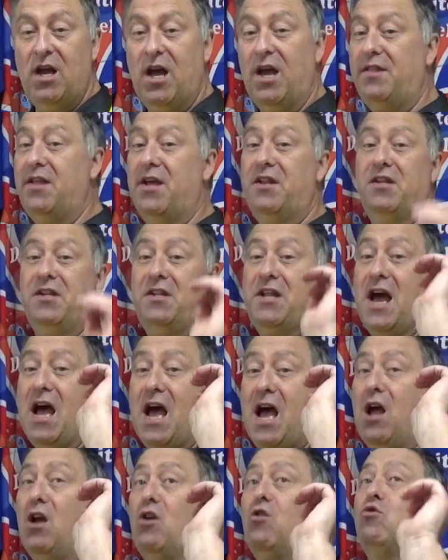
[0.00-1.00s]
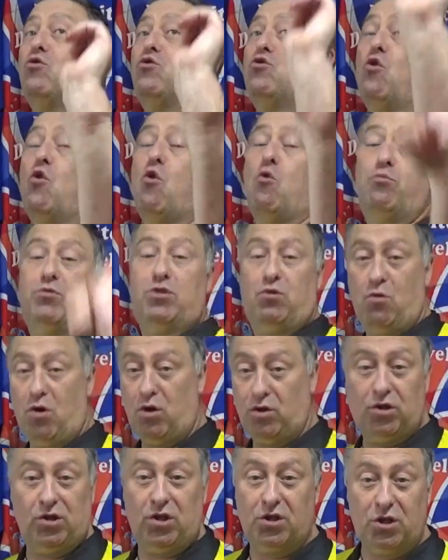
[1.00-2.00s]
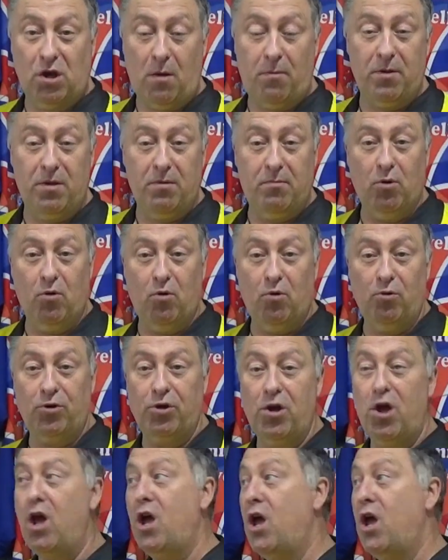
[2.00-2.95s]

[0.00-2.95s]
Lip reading: And then the dart goes up towards the top of the board.